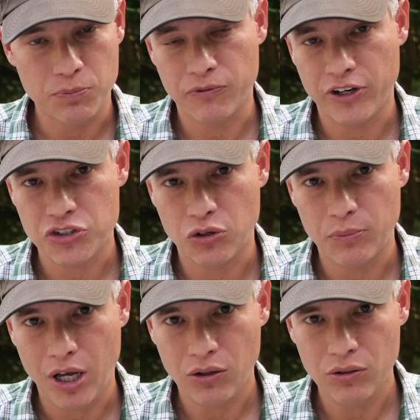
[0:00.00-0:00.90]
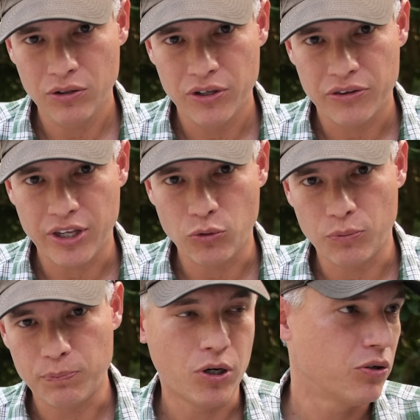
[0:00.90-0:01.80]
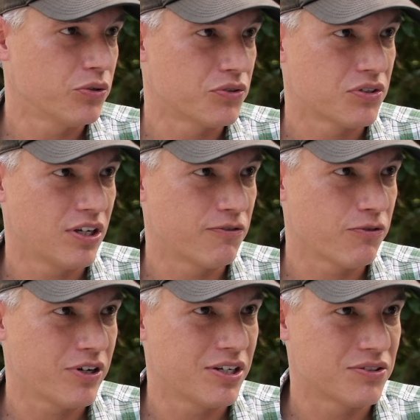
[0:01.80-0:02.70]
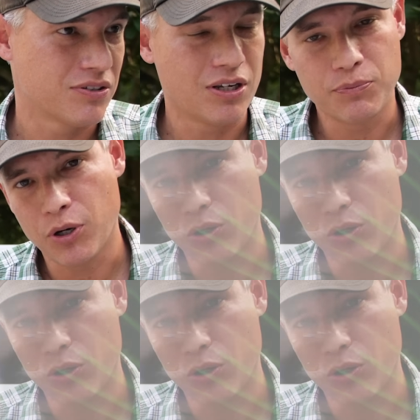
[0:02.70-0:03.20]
a professional model, they will pose and freeze and